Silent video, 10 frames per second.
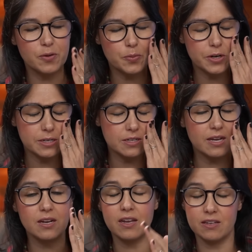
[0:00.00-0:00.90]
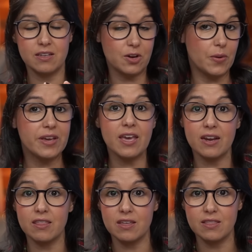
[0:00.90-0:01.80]
footprint. And, you know, again,
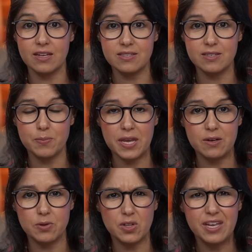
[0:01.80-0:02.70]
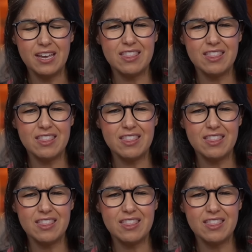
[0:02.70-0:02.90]
I think that's debatable.